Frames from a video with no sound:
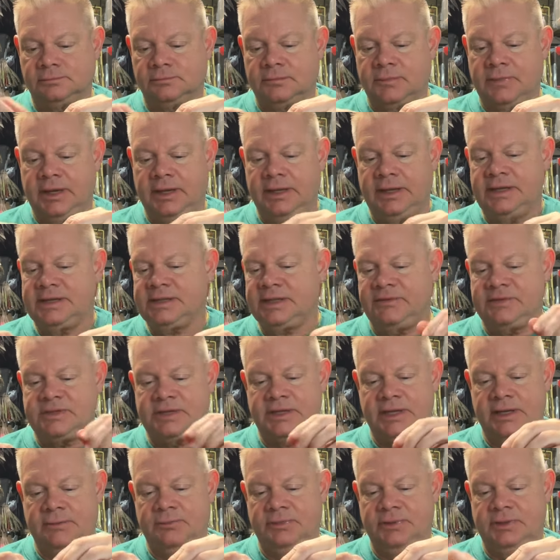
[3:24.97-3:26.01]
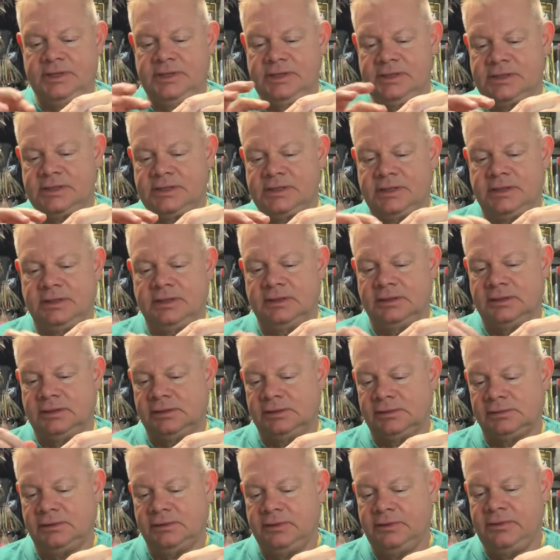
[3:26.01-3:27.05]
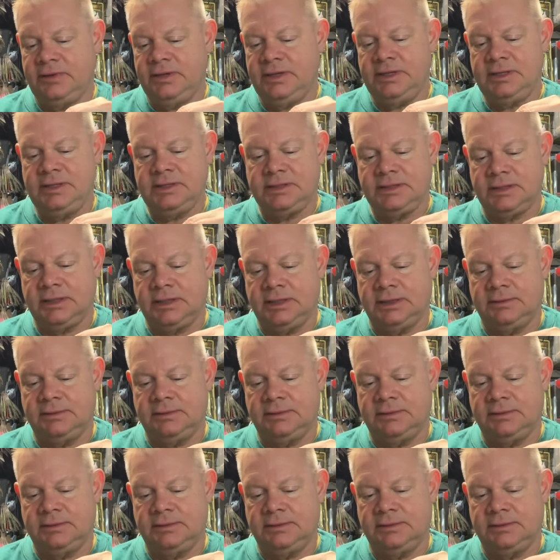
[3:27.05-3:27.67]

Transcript: And as I've said, with these